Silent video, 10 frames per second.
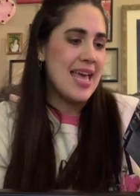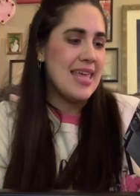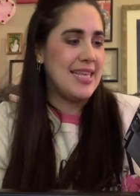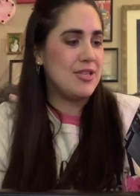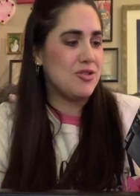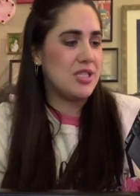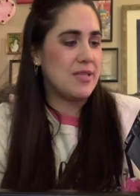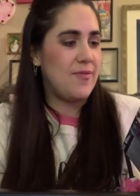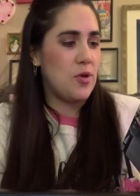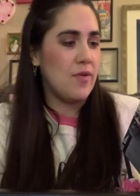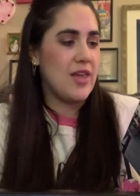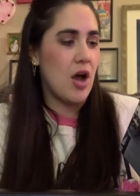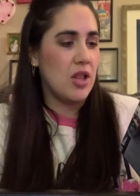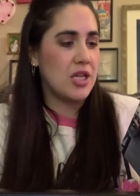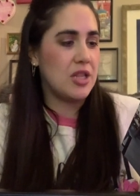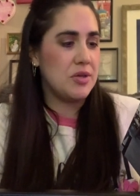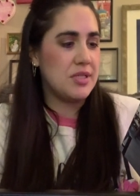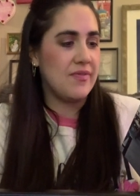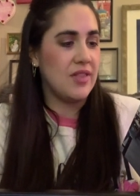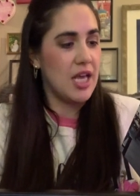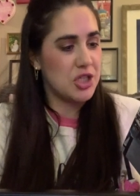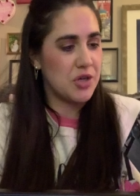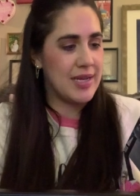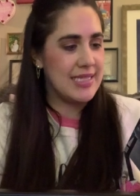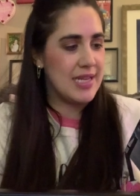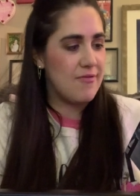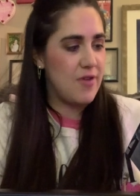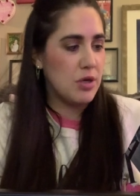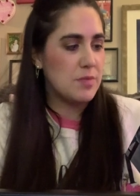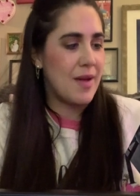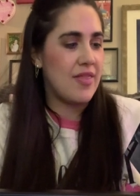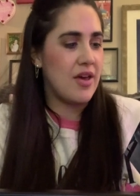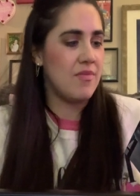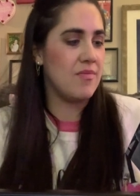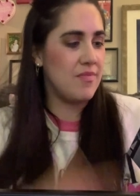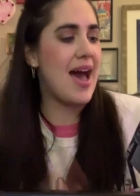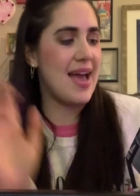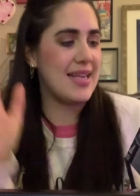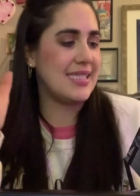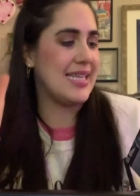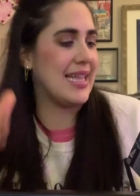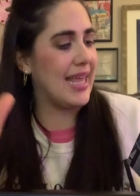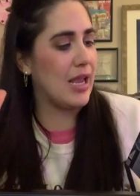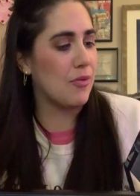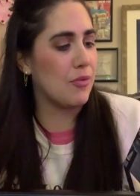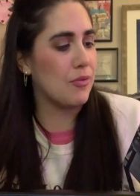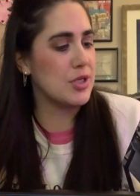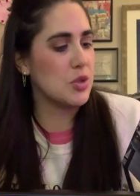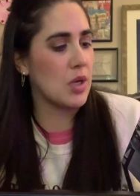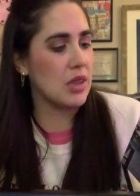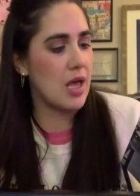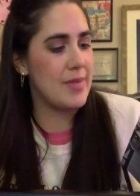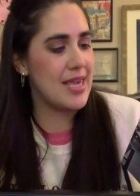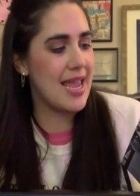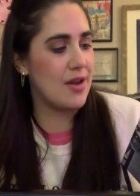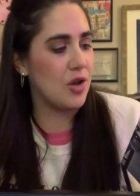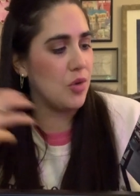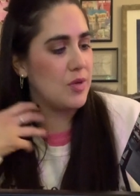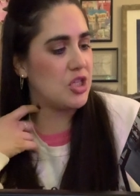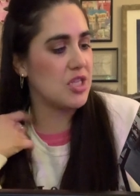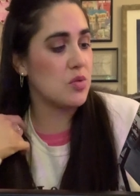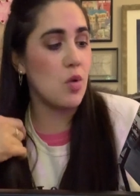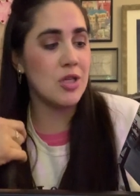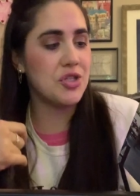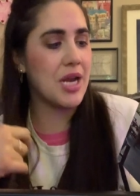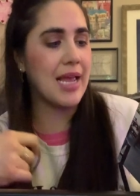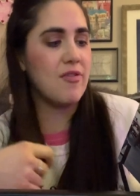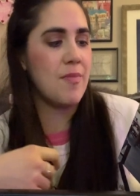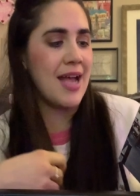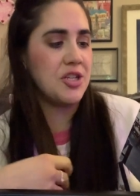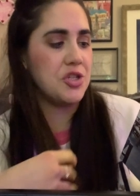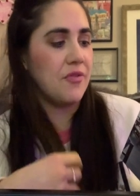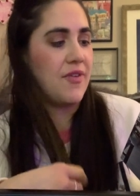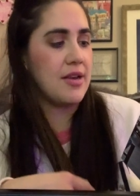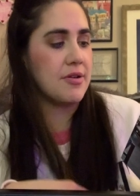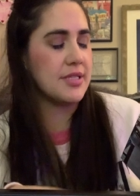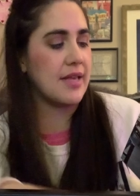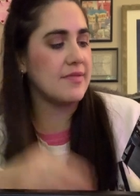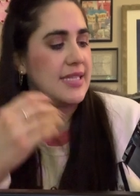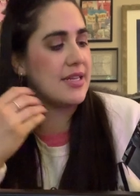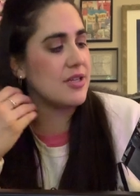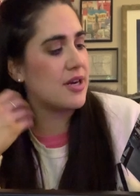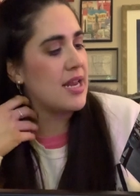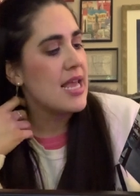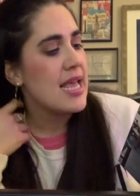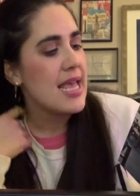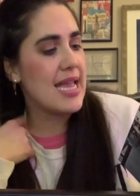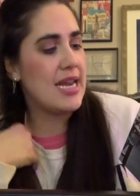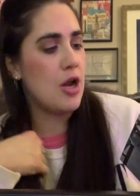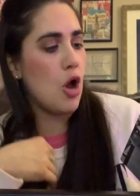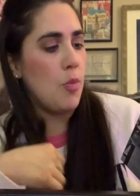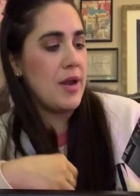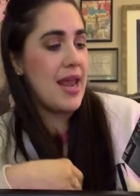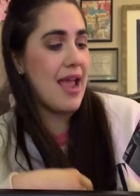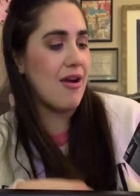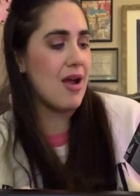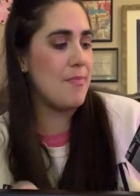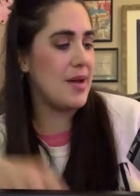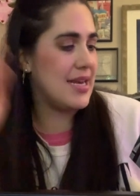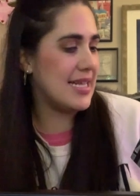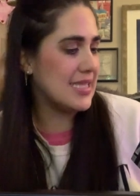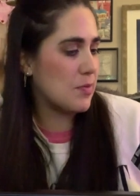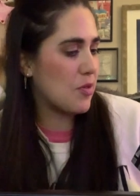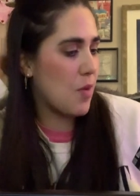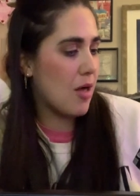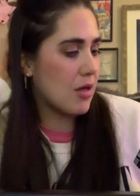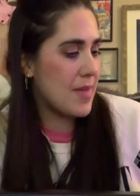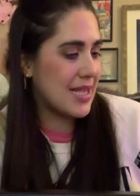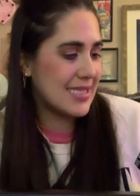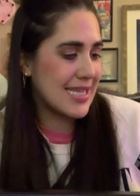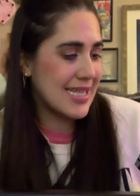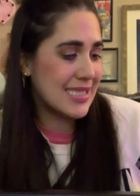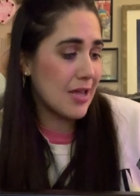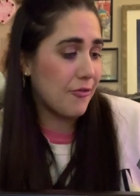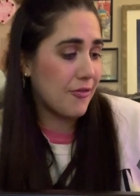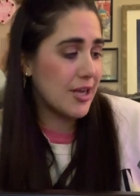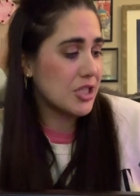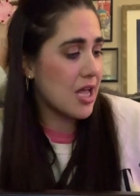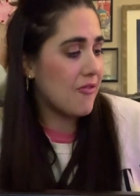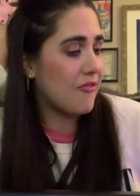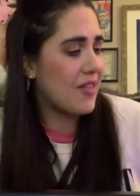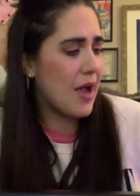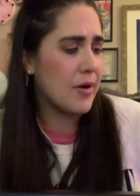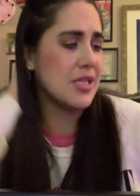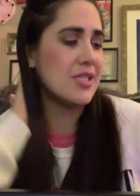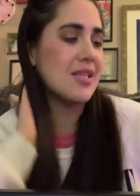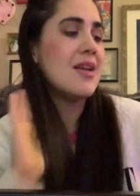These are just a few of the all-inclusive luxuries invoked by the high ceiling resort lobby candle. With just one strike of a match, you'll find yourself centered in an open air abundance with welcoming scents of fresh cut flowers,